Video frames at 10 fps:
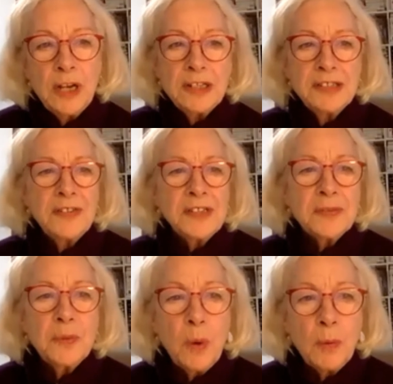first of
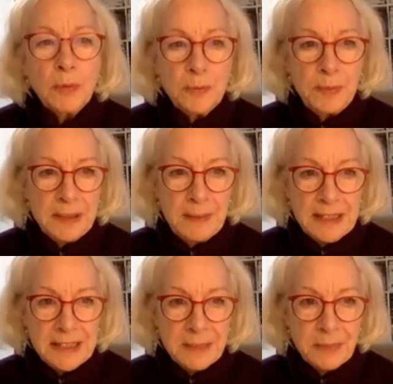all, what would be the
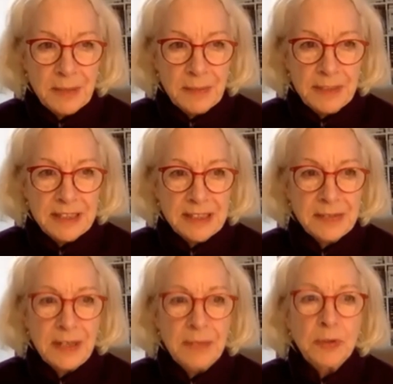basic premise?
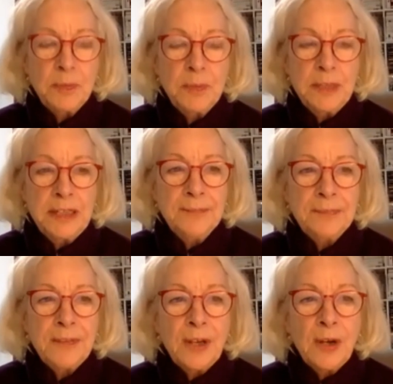It would be
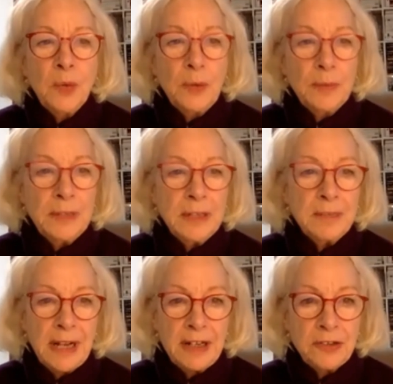women and
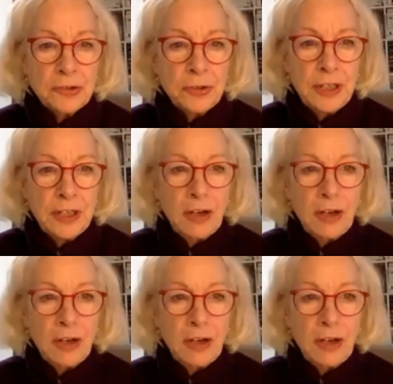men drawing